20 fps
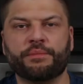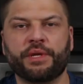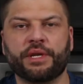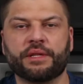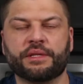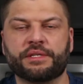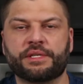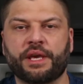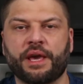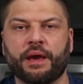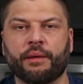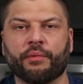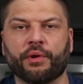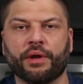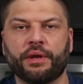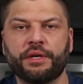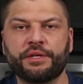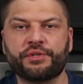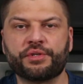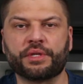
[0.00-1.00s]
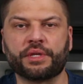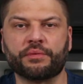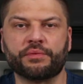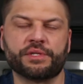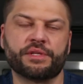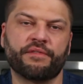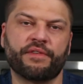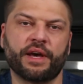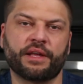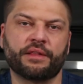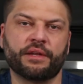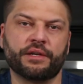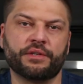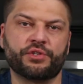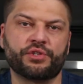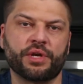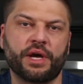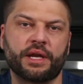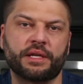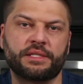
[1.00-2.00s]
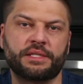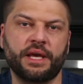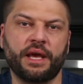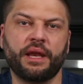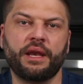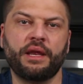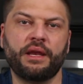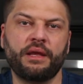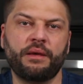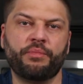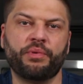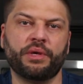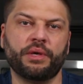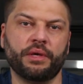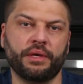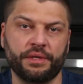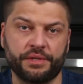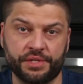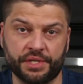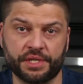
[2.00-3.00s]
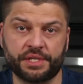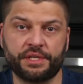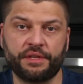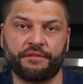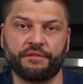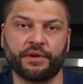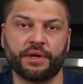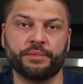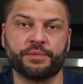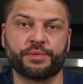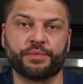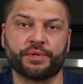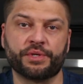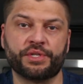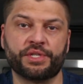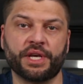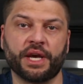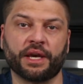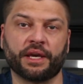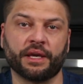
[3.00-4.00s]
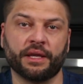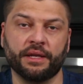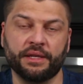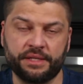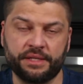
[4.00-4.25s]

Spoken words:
me to this camera initially was the fact that it shot at 1080p, 60 frames per second,